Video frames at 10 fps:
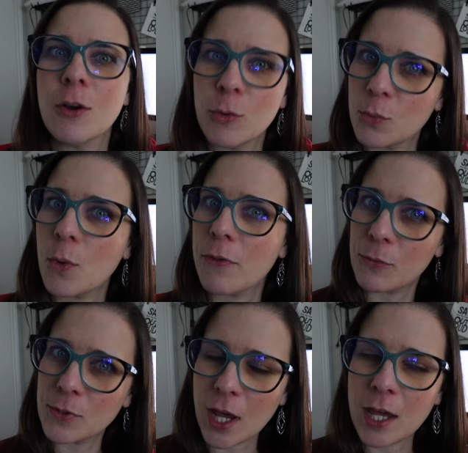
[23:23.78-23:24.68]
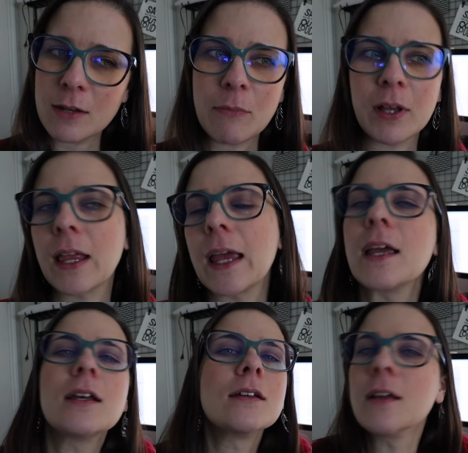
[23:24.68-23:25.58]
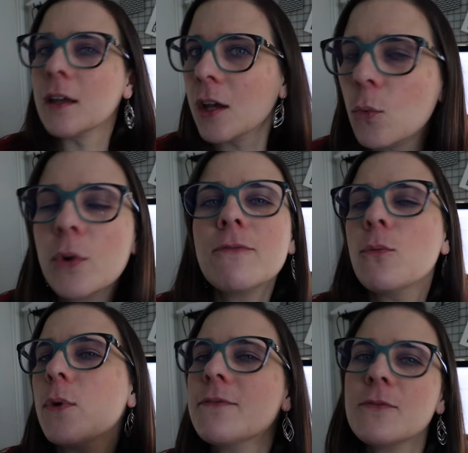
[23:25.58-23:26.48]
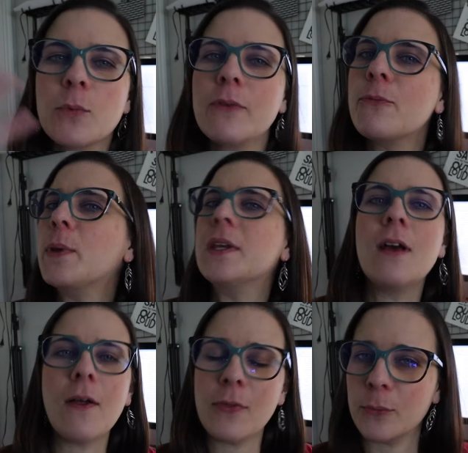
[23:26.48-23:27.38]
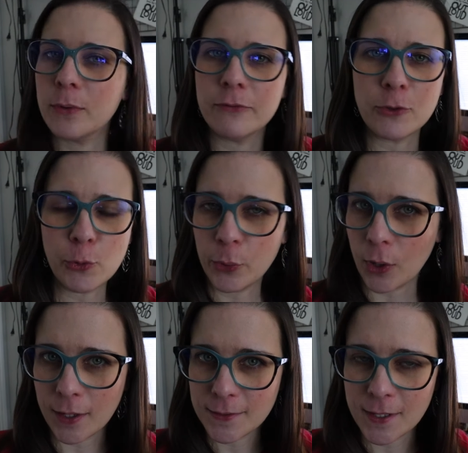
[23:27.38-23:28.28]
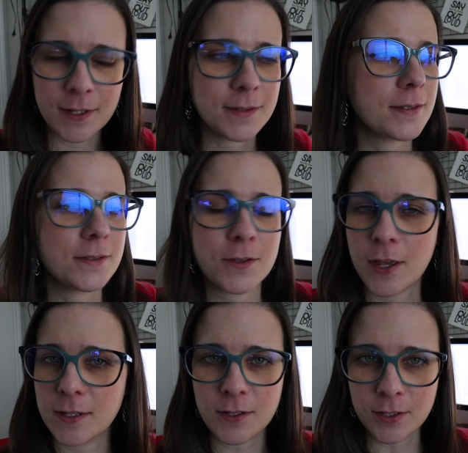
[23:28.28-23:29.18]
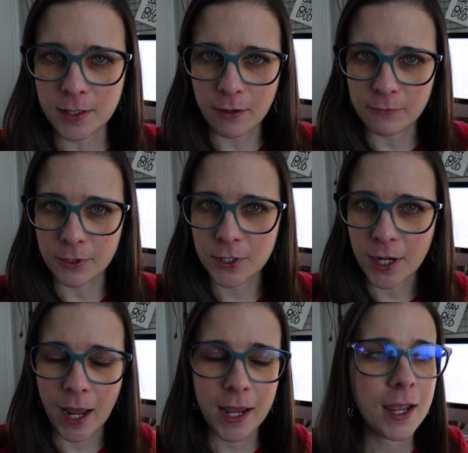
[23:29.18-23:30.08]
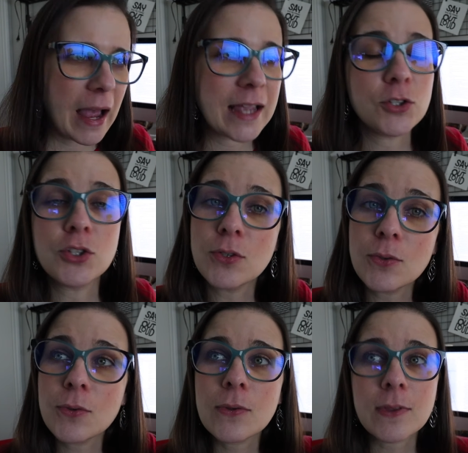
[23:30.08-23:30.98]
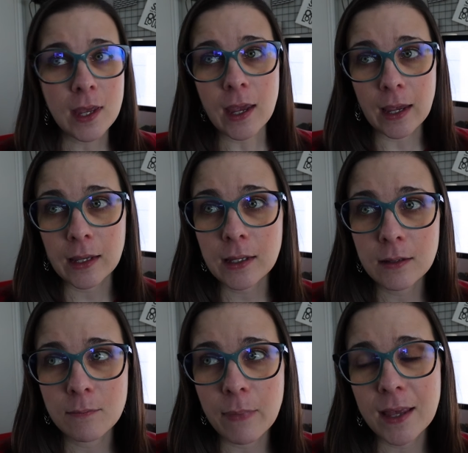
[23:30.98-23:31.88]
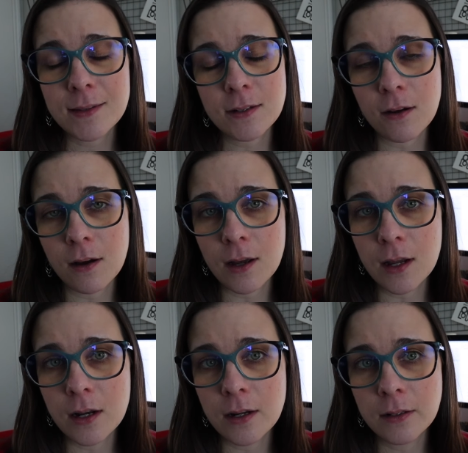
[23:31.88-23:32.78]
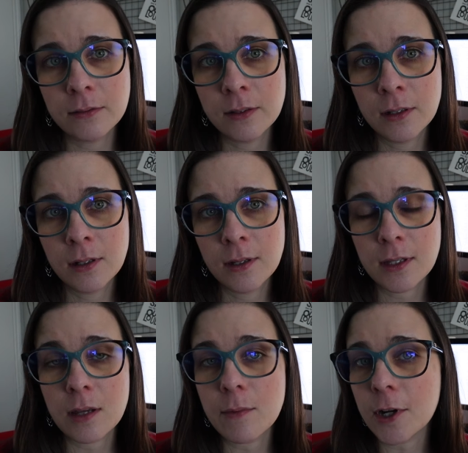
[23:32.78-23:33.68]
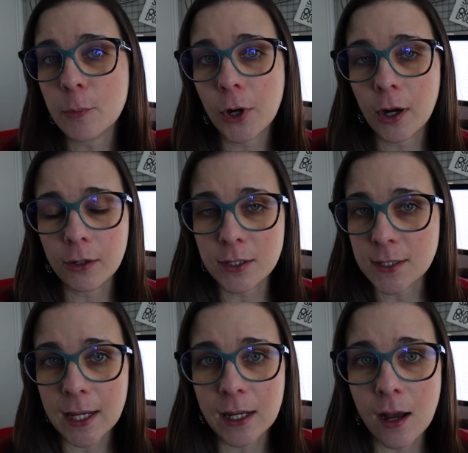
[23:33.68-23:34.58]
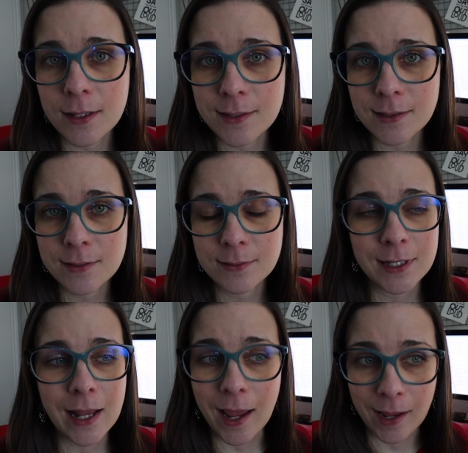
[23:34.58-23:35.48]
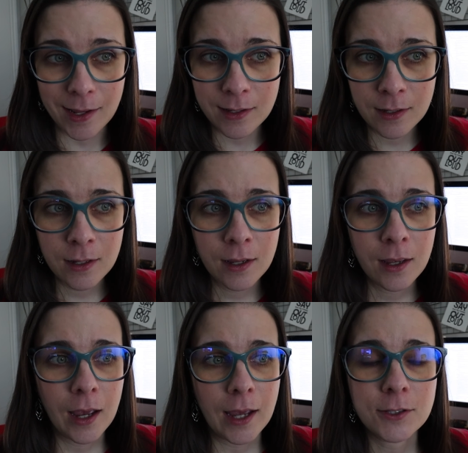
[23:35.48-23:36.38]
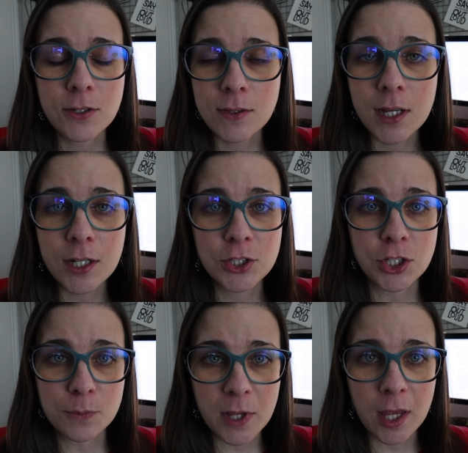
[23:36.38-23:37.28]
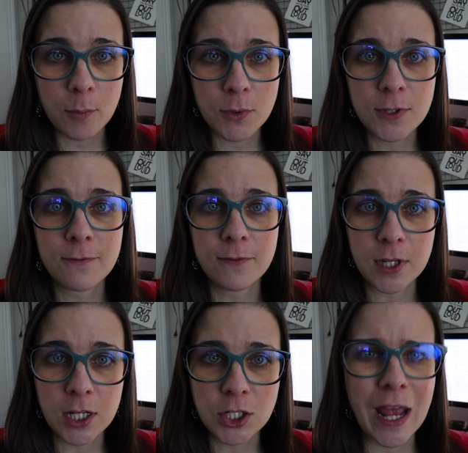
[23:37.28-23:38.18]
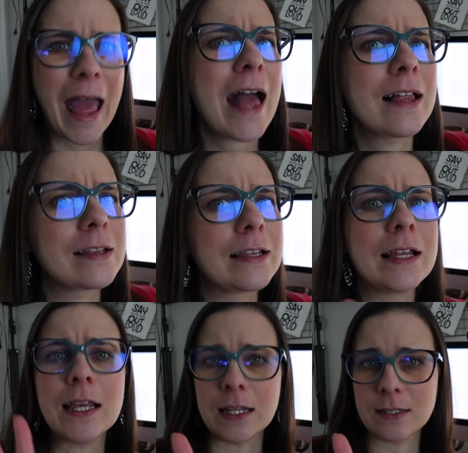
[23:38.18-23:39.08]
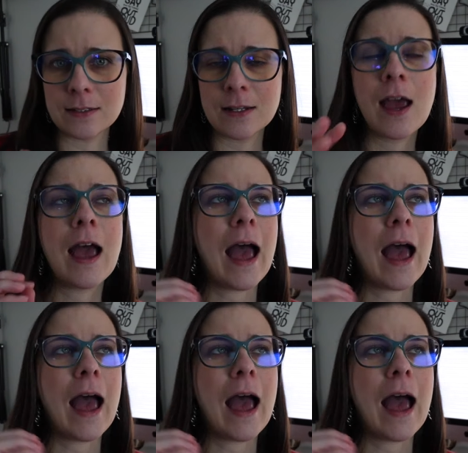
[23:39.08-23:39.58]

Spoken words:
with 1 through 10, but like we've begun the review process, so that's good enough for today. I do think, based on the amount of progress I got today, I do think I should be able to finish at least